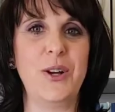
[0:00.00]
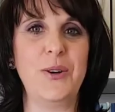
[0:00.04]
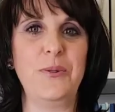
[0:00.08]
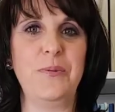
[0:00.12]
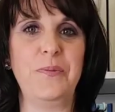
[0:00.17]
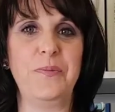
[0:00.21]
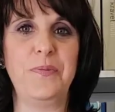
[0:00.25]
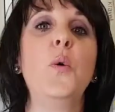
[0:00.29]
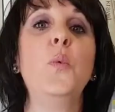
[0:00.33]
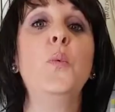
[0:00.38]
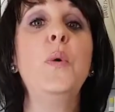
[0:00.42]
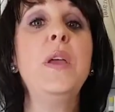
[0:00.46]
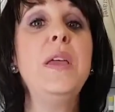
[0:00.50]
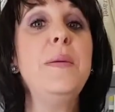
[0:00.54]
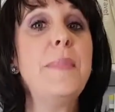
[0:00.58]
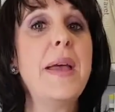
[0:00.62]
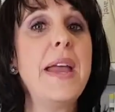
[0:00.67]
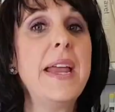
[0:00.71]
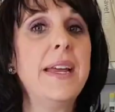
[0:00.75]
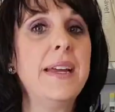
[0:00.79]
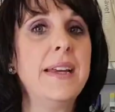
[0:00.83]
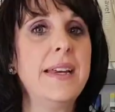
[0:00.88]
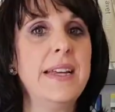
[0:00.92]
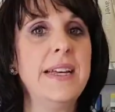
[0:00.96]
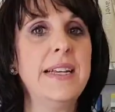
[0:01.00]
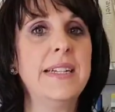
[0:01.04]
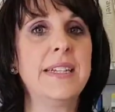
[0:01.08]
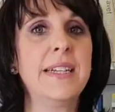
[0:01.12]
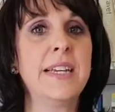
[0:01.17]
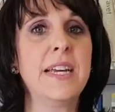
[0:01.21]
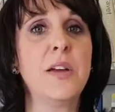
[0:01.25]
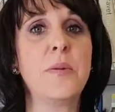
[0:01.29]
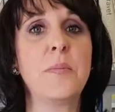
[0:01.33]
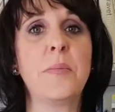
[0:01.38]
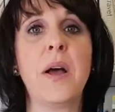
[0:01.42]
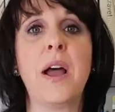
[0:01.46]
you. We make it
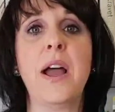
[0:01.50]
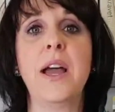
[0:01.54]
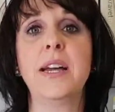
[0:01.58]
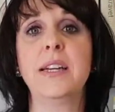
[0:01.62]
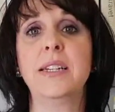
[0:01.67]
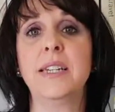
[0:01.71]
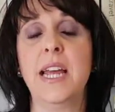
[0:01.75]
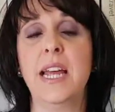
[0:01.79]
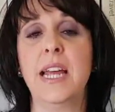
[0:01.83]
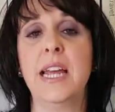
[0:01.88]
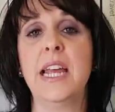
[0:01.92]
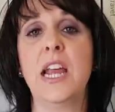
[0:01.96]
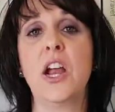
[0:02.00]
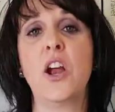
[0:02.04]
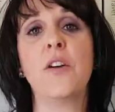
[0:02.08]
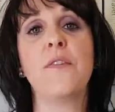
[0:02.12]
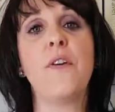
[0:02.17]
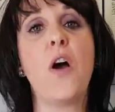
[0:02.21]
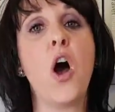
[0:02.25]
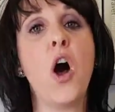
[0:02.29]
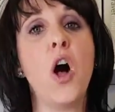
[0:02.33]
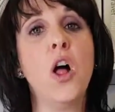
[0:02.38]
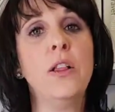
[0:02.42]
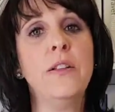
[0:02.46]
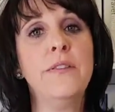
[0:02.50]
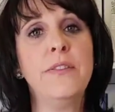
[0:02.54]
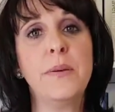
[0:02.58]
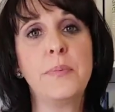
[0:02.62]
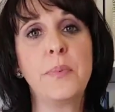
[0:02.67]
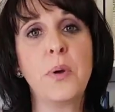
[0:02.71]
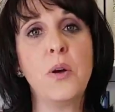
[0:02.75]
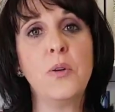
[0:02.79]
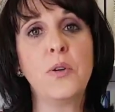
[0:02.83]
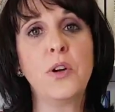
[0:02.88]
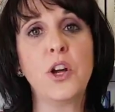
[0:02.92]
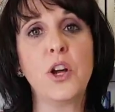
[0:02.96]
easy by taking care of all of the
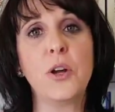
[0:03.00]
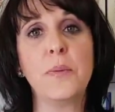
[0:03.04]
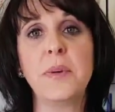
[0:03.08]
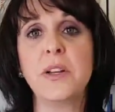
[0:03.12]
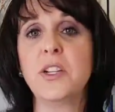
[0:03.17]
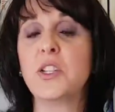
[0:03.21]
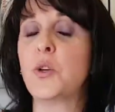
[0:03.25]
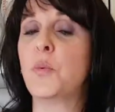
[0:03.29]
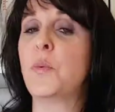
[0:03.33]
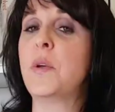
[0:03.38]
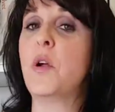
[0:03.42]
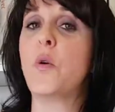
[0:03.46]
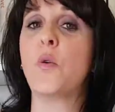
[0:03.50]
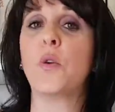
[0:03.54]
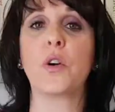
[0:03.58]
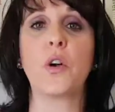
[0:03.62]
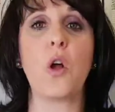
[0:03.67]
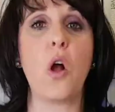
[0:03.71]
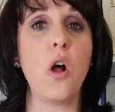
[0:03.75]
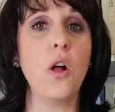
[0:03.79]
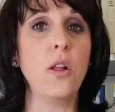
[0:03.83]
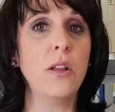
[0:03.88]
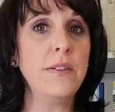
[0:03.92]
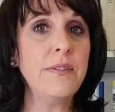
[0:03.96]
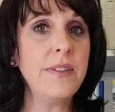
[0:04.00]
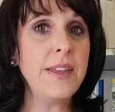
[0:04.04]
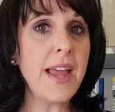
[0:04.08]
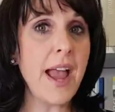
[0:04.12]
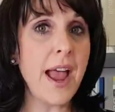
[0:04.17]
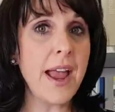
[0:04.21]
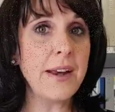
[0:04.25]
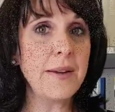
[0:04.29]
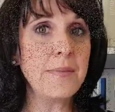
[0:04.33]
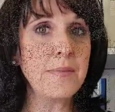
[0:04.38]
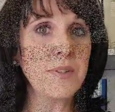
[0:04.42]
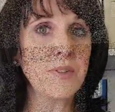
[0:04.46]
procurement, so we order all of the
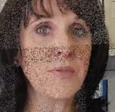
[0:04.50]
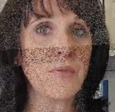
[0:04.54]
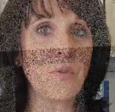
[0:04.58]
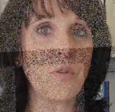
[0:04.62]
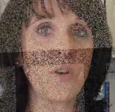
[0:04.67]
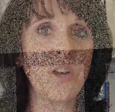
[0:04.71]
items